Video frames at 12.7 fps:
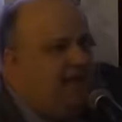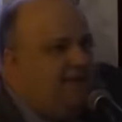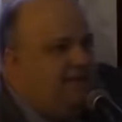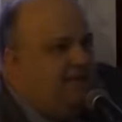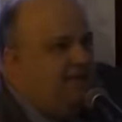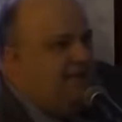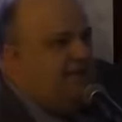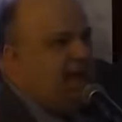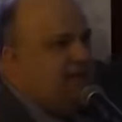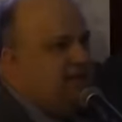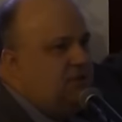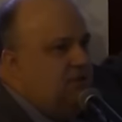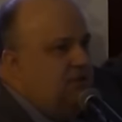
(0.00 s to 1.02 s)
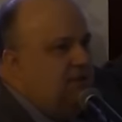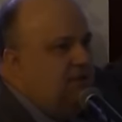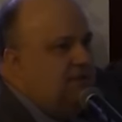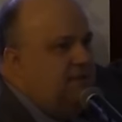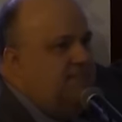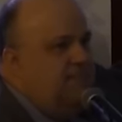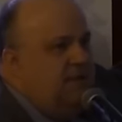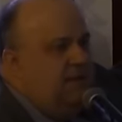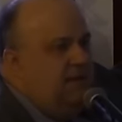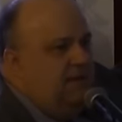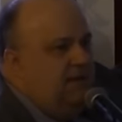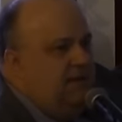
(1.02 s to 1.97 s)
dot attached to it.
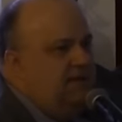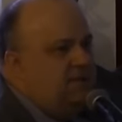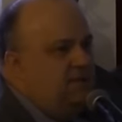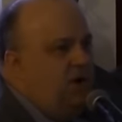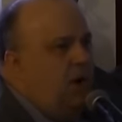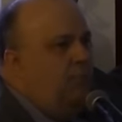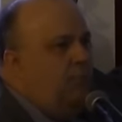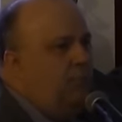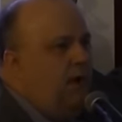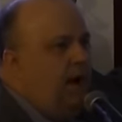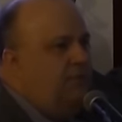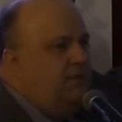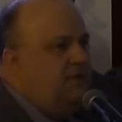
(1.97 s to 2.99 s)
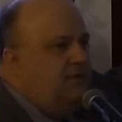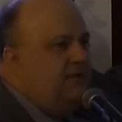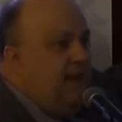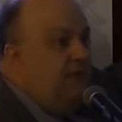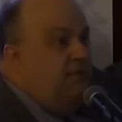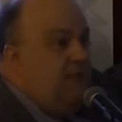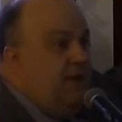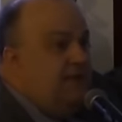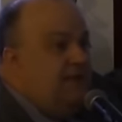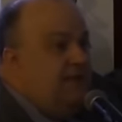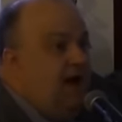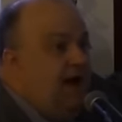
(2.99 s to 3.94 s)
Uh, these are called primers, and that
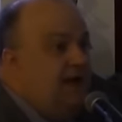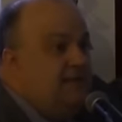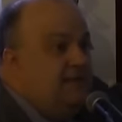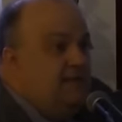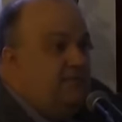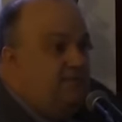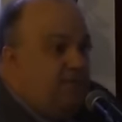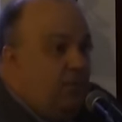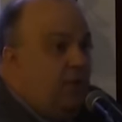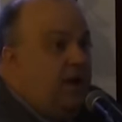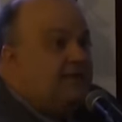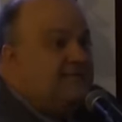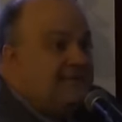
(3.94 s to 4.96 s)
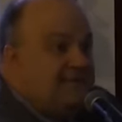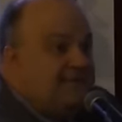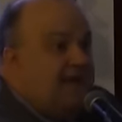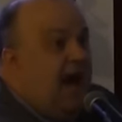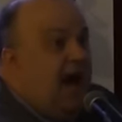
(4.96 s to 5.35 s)
red dot is a fluorescent